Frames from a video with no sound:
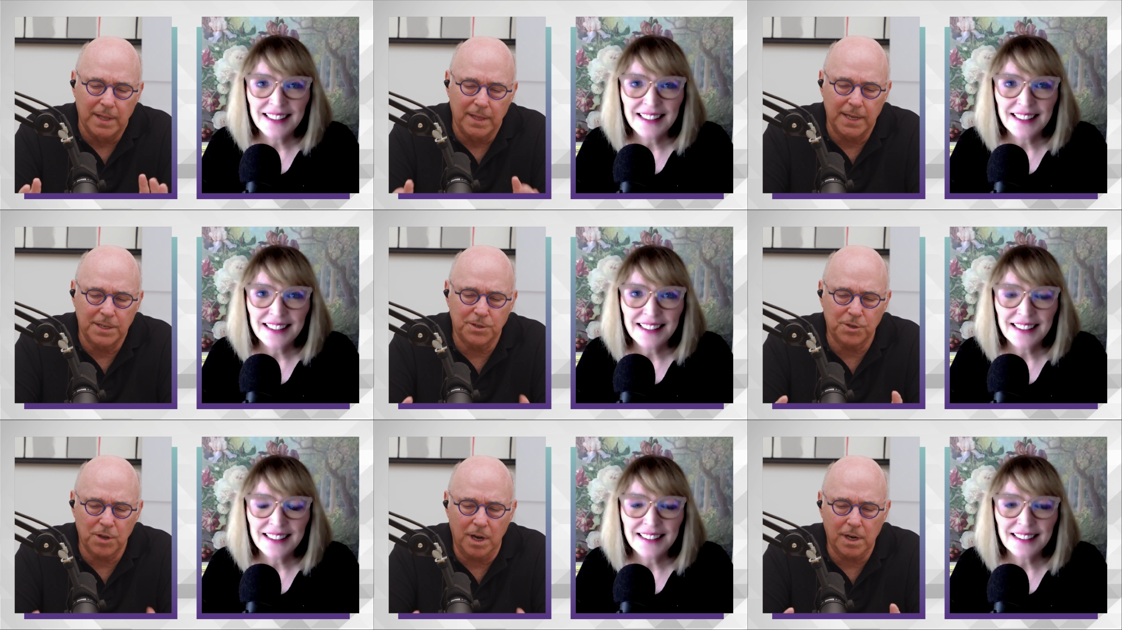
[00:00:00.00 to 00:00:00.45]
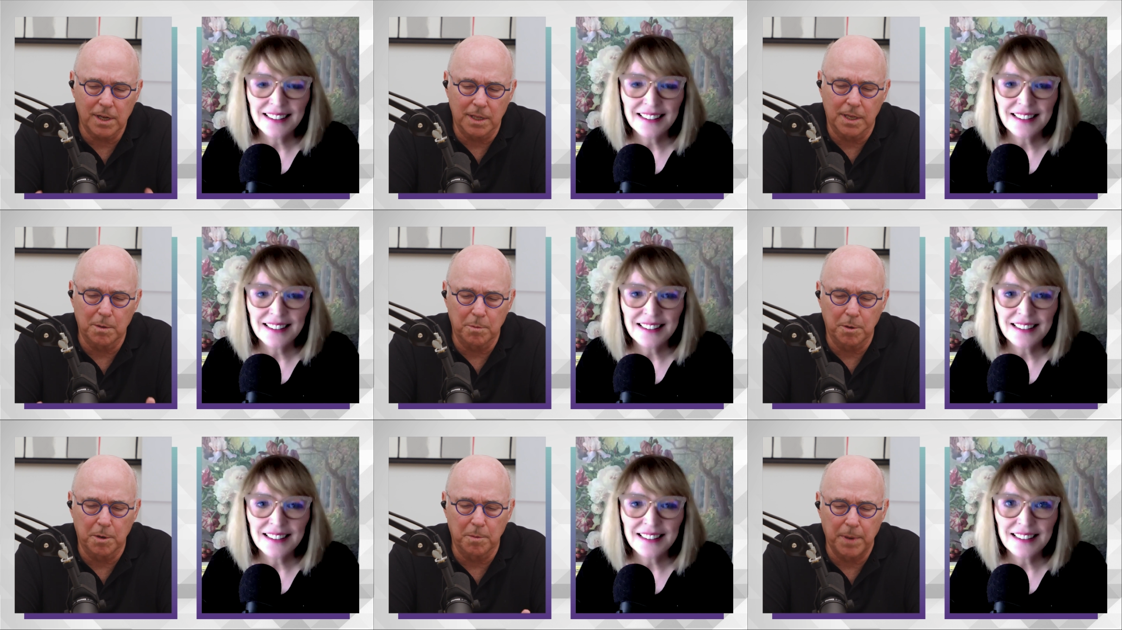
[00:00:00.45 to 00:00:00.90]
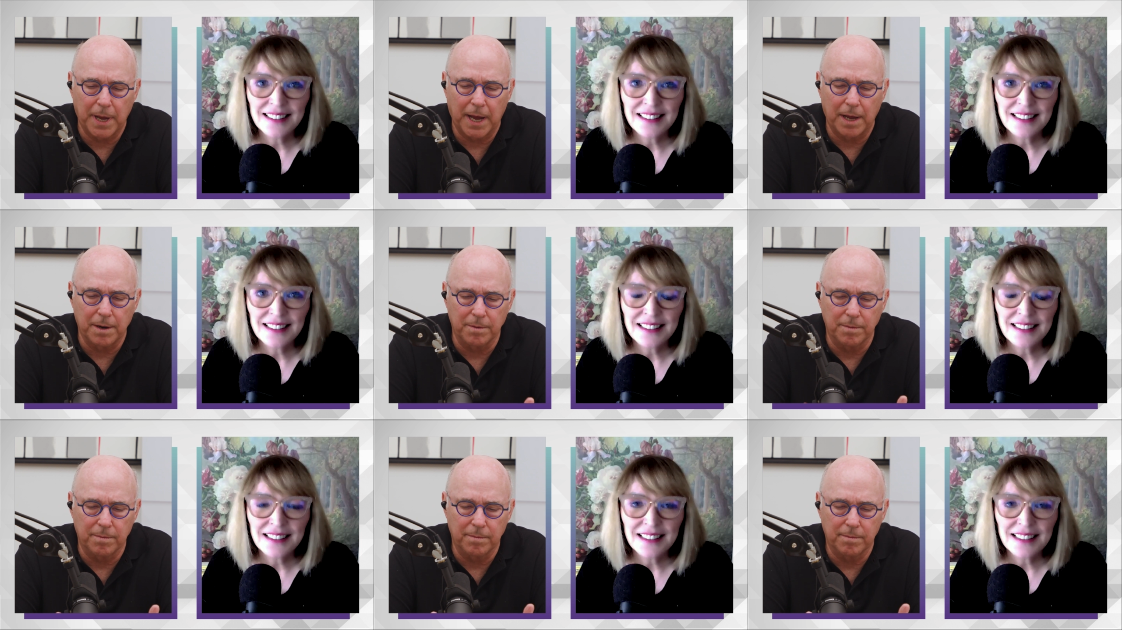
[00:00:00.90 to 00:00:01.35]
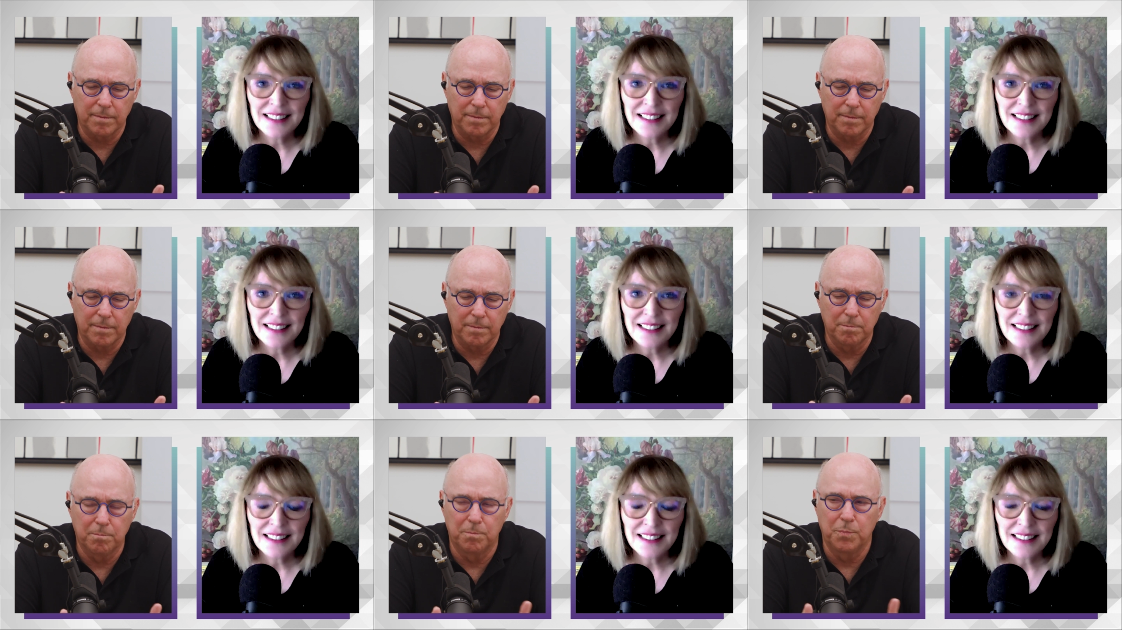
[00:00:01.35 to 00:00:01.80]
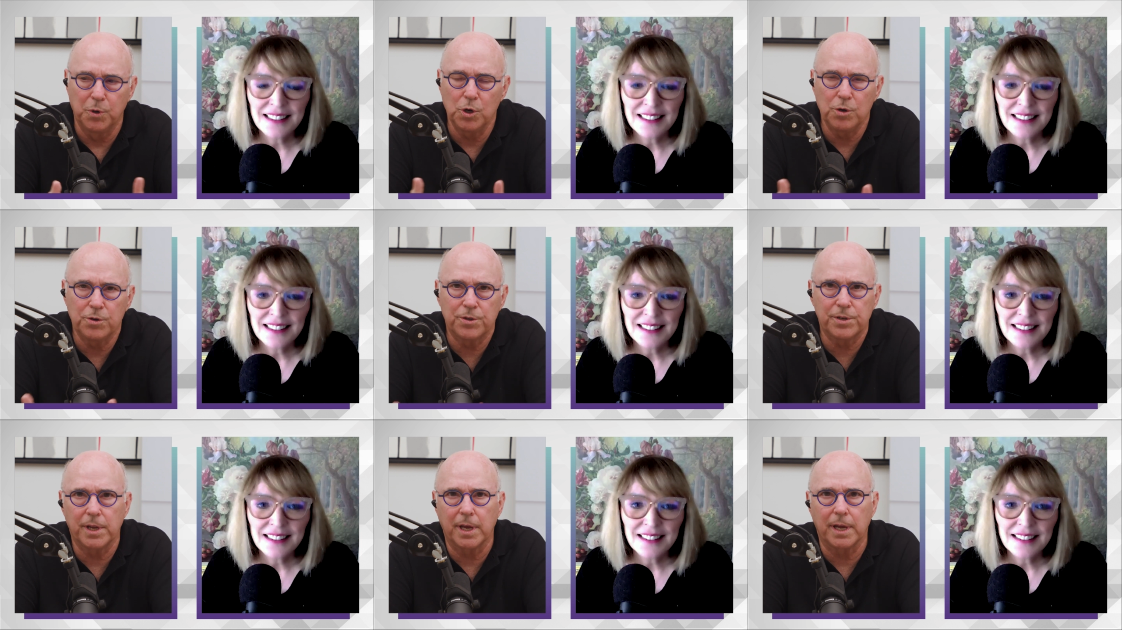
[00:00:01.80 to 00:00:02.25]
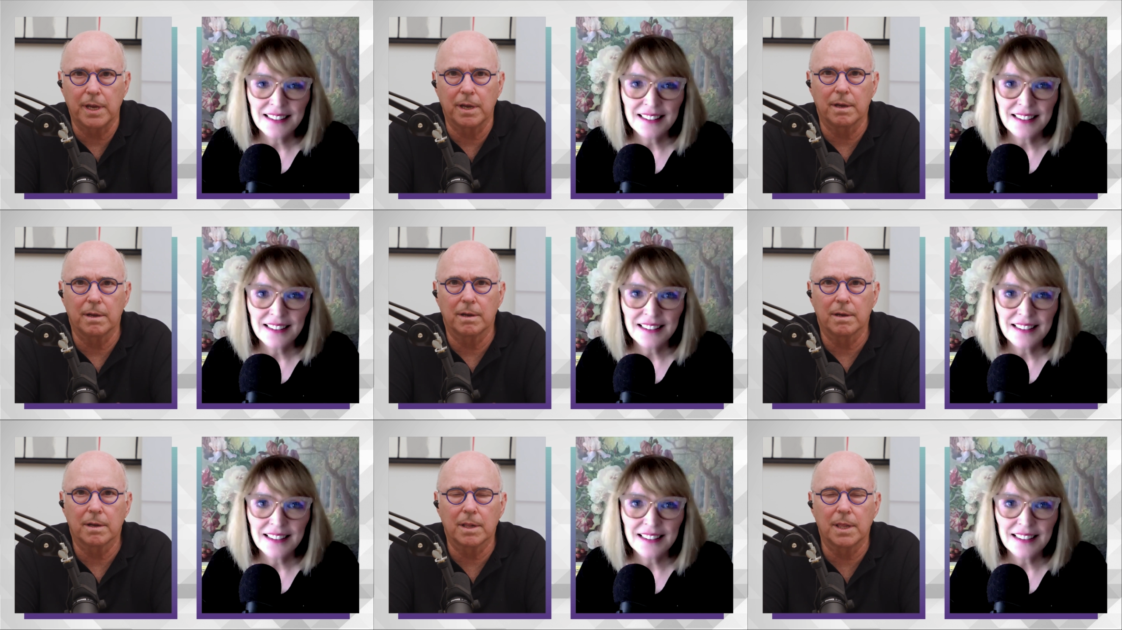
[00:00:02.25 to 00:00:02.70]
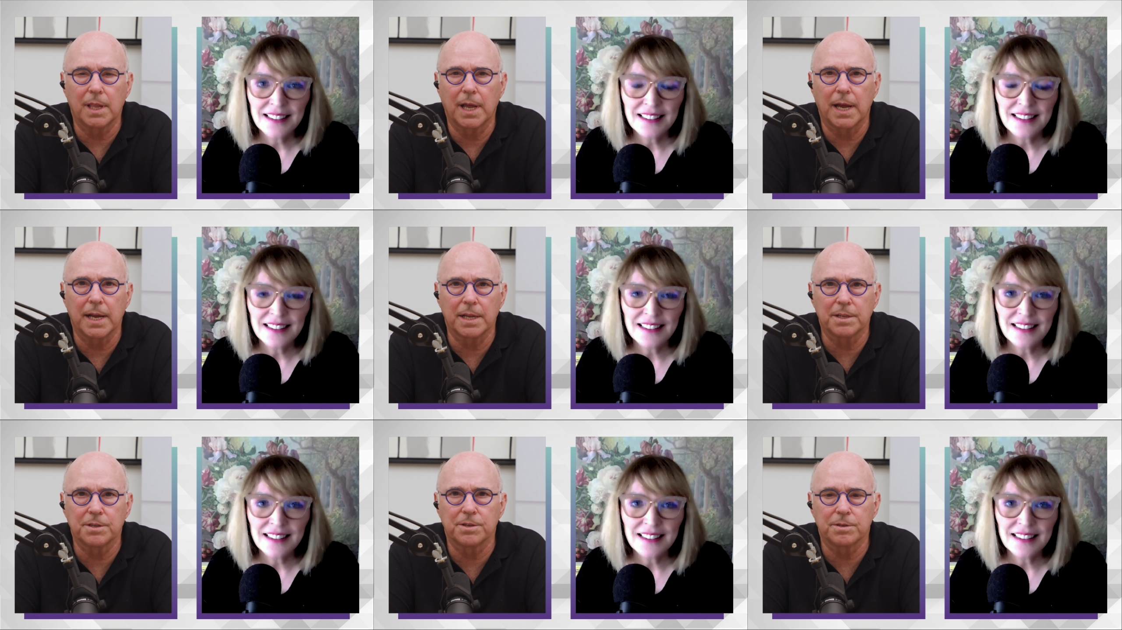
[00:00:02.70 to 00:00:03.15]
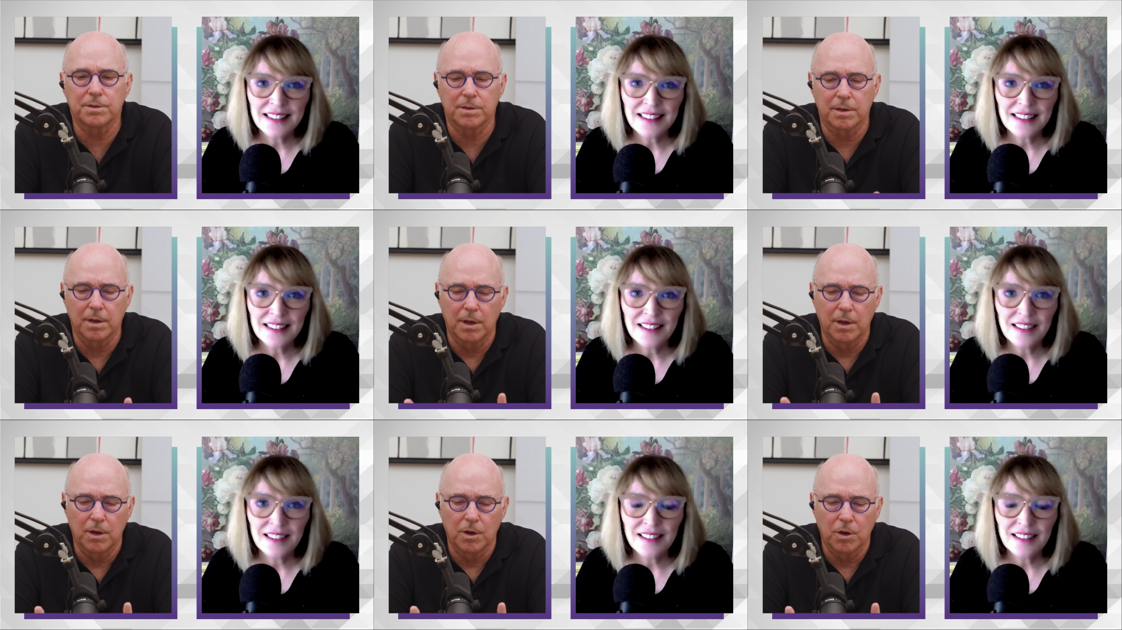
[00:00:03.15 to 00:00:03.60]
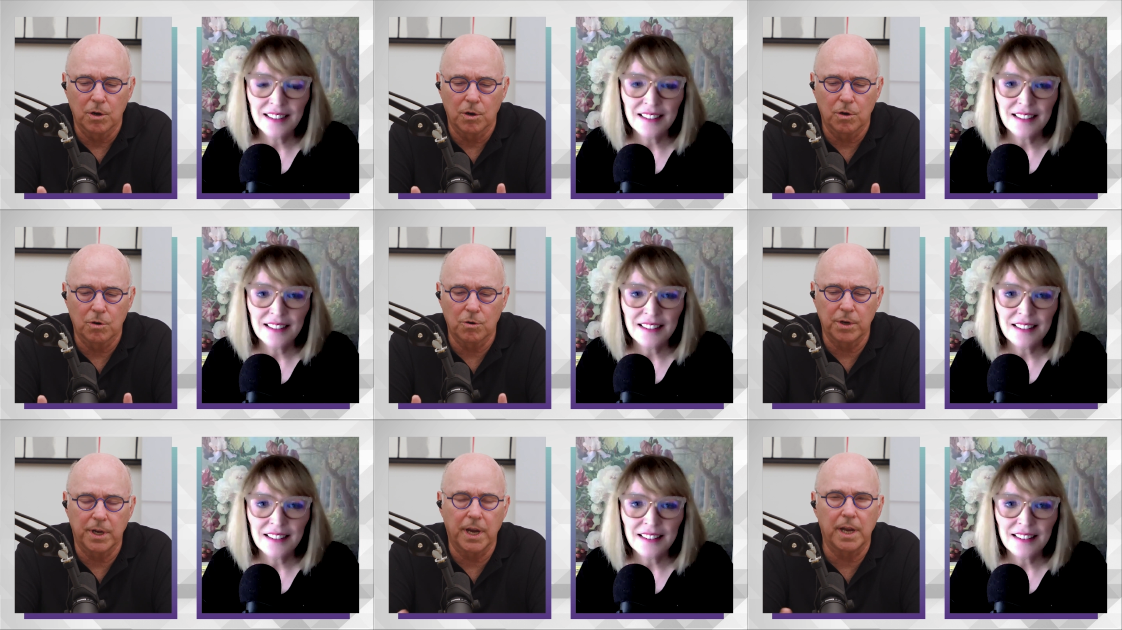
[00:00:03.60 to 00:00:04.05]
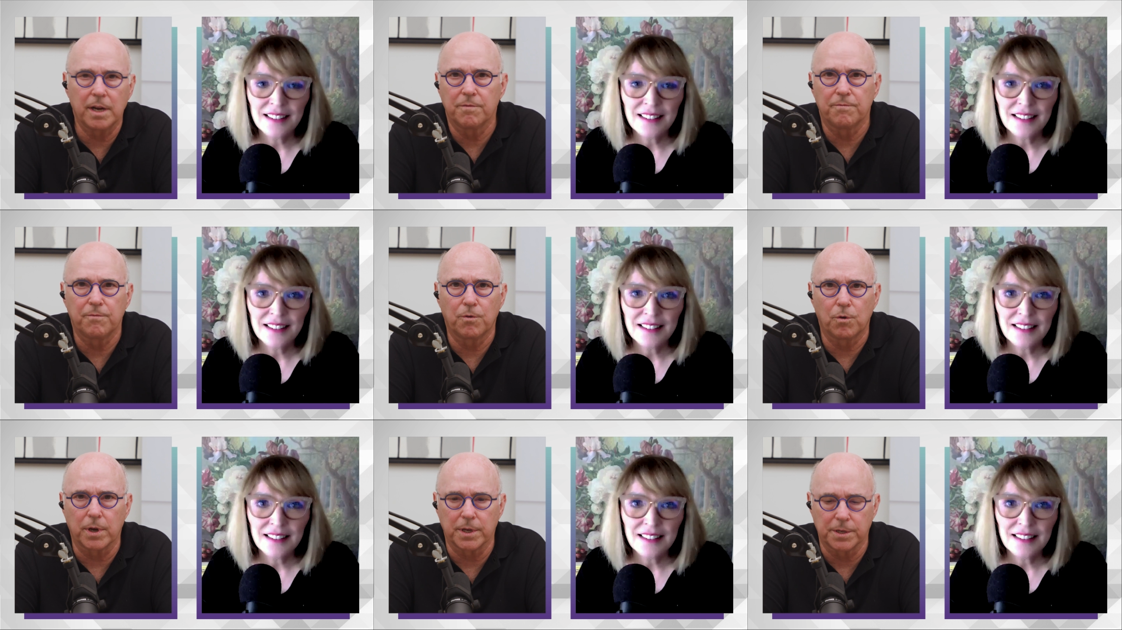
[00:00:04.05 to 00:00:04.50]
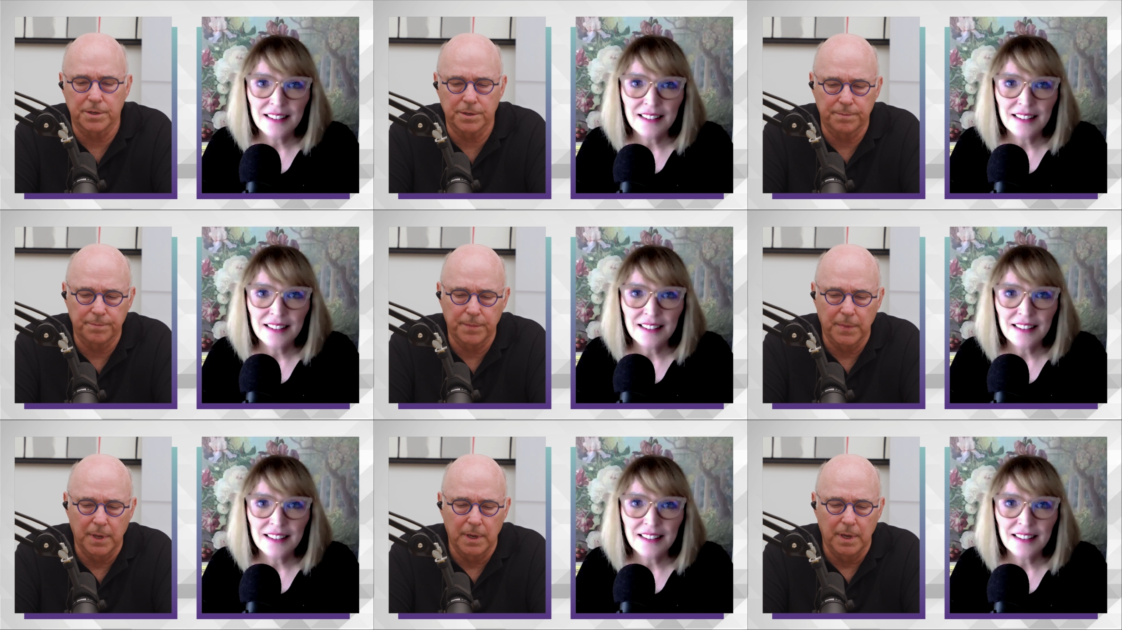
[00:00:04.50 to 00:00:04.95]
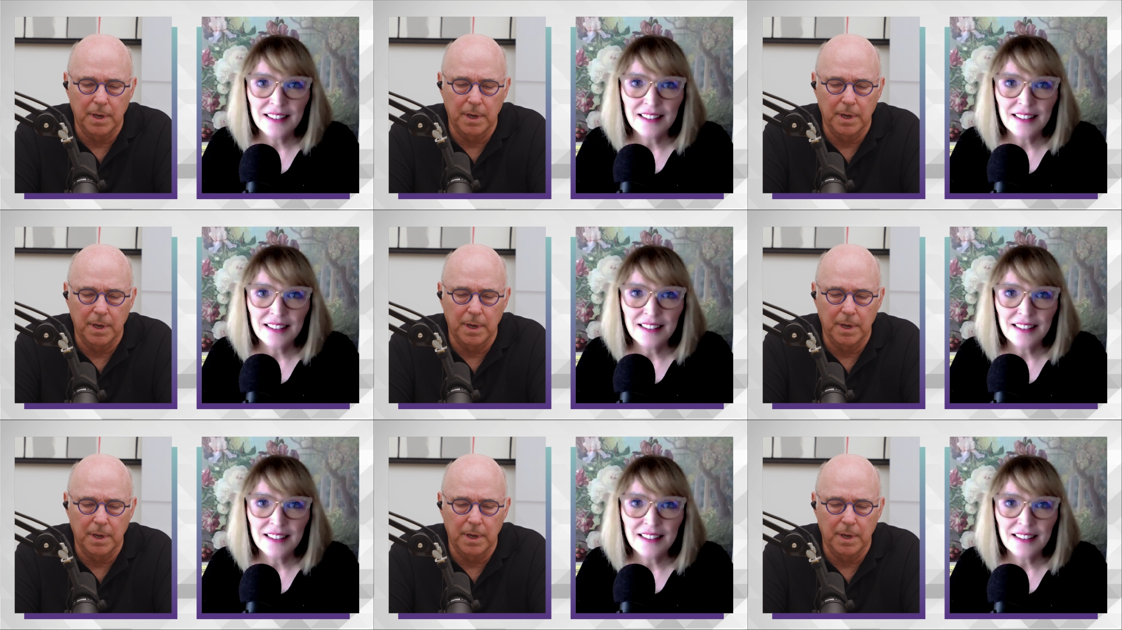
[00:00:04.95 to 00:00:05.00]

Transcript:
Speaker 1: let's talk a little bit about boosting clients' creative voice.